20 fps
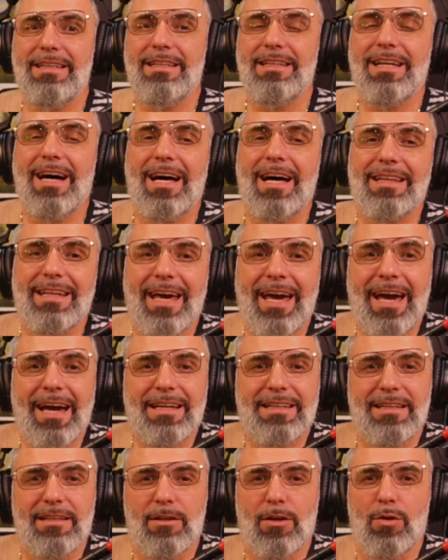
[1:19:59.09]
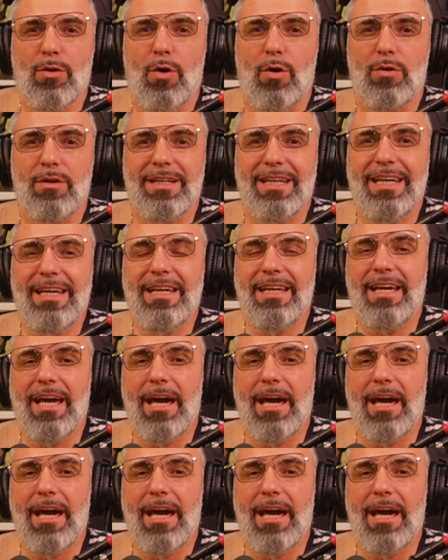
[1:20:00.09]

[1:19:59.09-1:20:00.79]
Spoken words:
not act it alone. He gave